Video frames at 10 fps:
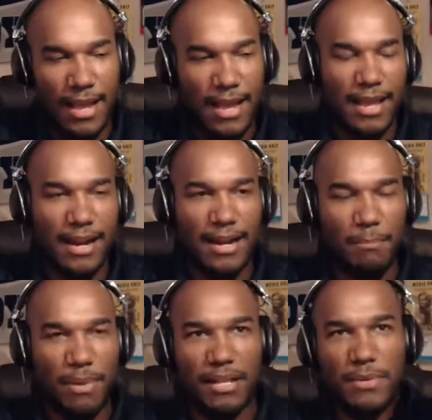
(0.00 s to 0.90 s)
And
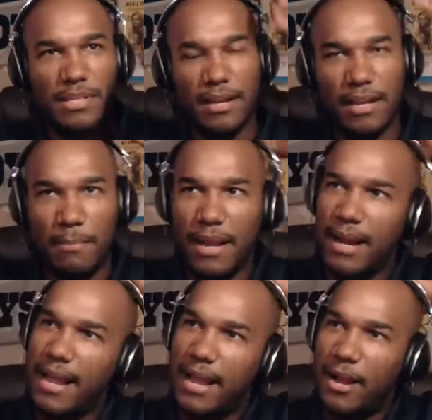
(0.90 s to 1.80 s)
Paulie was talking about
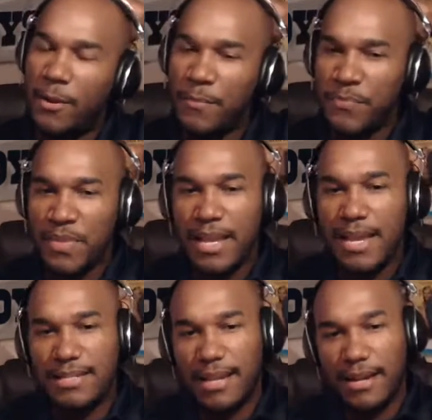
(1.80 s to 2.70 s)
how
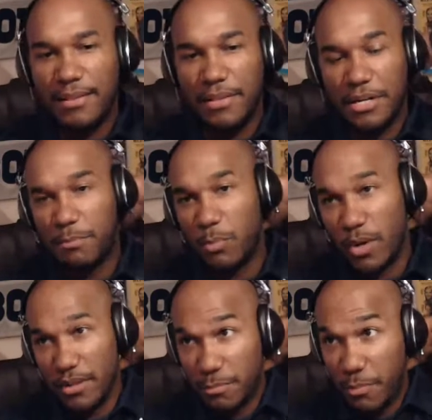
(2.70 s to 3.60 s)
he said in one
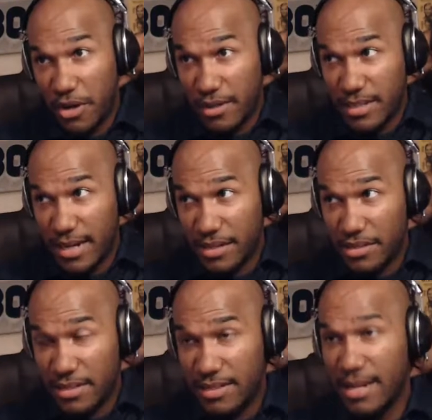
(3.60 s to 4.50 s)
of their sparring
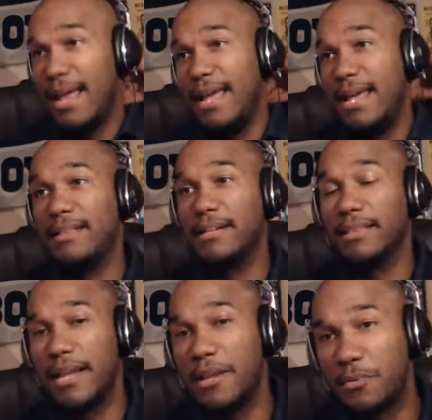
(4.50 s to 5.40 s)
sessions in the
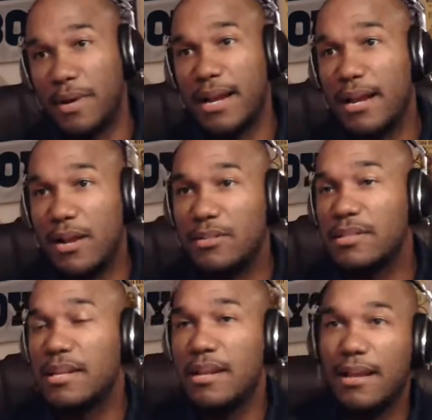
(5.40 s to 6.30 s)
later rounds,